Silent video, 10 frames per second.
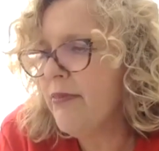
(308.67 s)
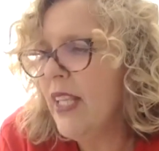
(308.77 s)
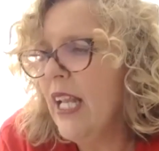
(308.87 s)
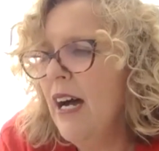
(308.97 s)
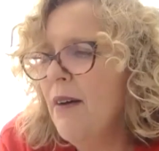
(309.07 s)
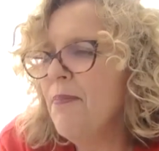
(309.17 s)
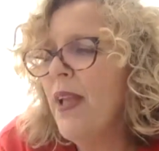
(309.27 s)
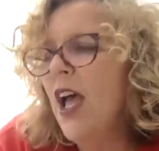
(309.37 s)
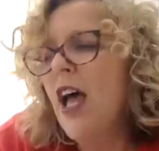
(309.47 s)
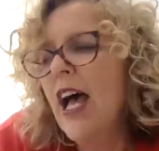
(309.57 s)
And
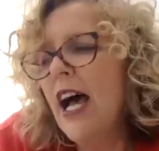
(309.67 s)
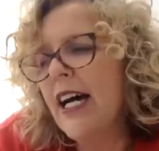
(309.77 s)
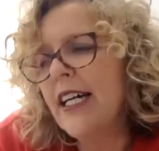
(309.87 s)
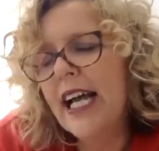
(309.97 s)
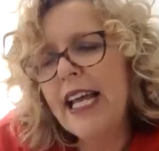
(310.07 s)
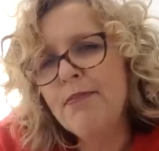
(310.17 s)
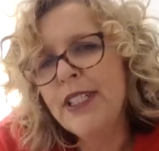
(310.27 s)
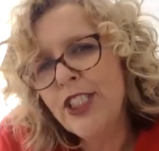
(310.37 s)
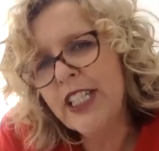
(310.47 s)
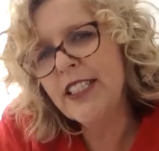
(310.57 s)

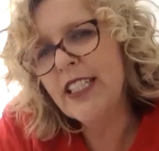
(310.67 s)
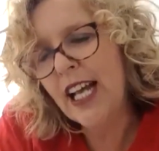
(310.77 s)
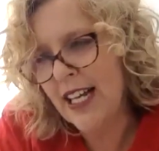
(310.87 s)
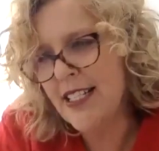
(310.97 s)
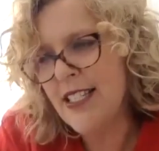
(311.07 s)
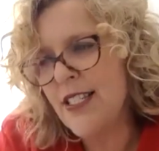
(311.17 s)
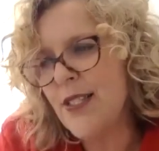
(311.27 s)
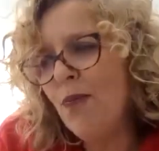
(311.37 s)
Michelle asks,